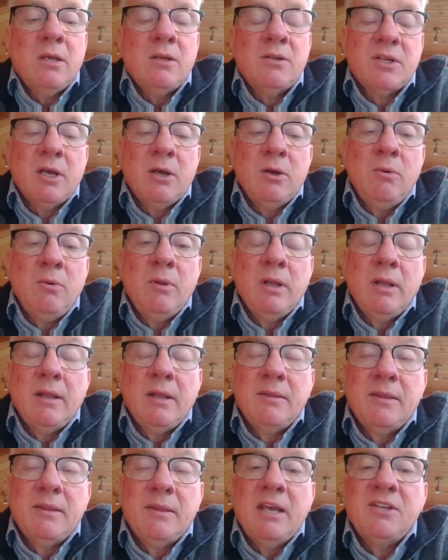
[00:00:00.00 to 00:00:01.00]
So
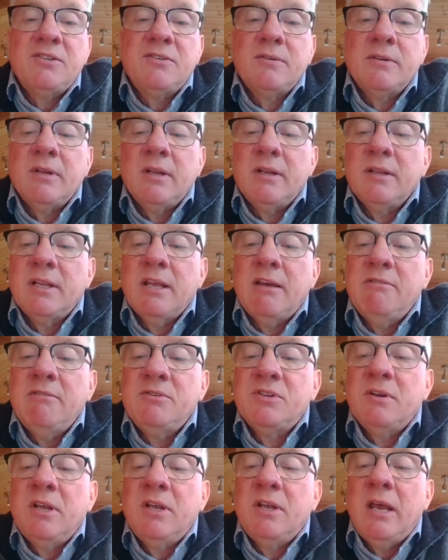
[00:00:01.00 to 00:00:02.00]
there's
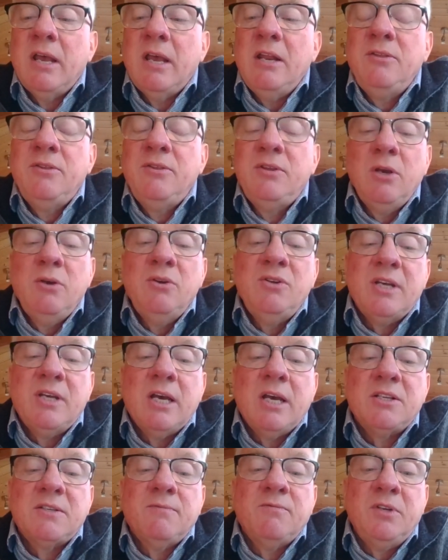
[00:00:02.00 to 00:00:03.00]
there's a, an
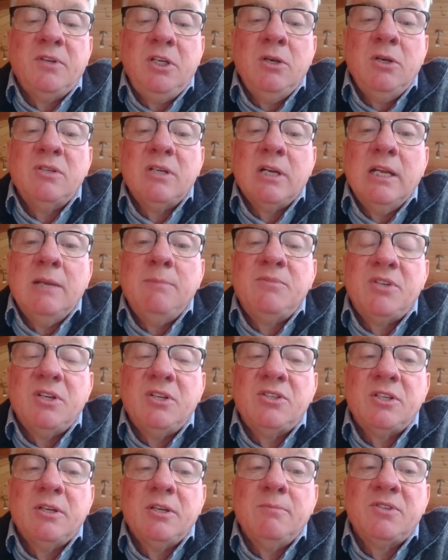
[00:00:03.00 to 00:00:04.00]
enthusiasm for using LIM
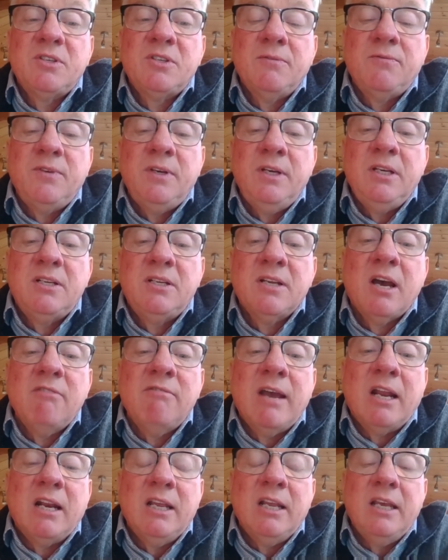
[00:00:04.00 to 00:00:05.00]
systems to feed
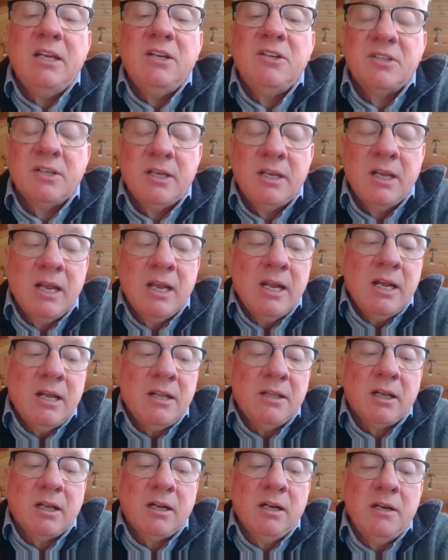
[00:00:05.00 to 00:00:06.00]
directly into
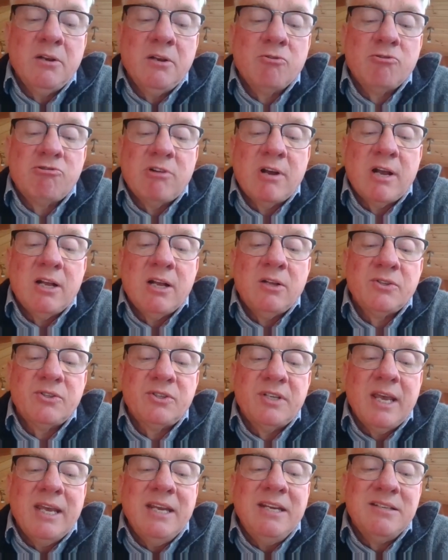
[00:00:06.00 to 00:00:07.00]
the clinical trials
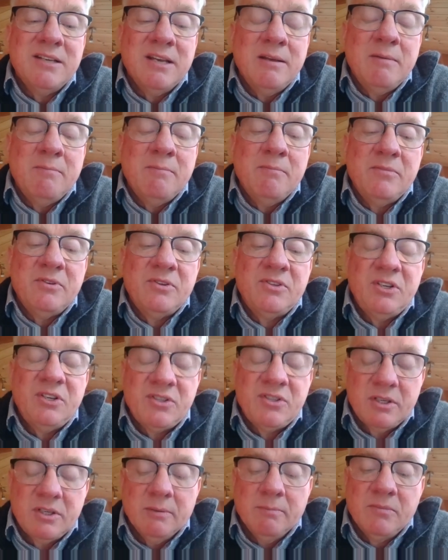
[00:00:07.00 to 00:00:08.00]
data
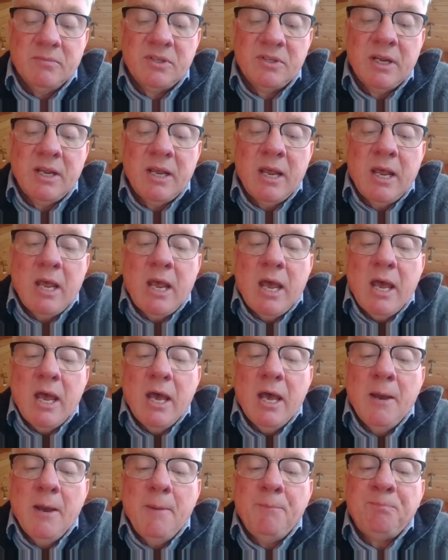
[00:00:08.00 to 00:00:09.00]
systems,
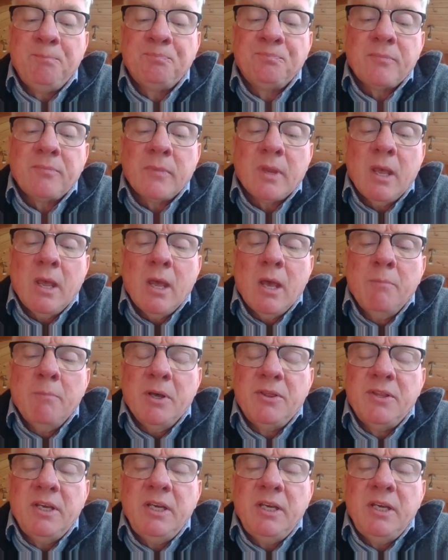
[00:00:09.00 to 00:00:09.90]
um, but